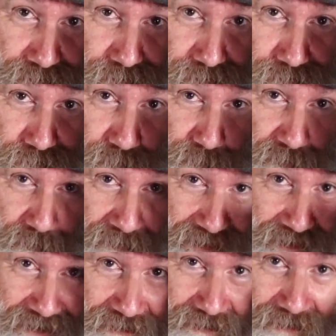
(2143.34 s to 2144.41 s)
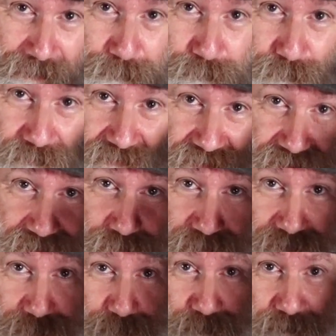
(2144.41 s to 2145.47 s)
for my mate Andy, this
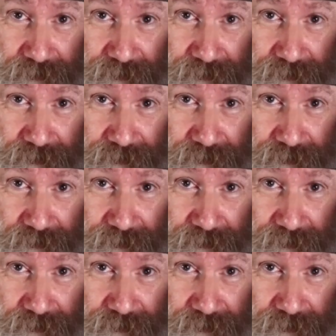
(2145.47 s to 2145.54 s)
one.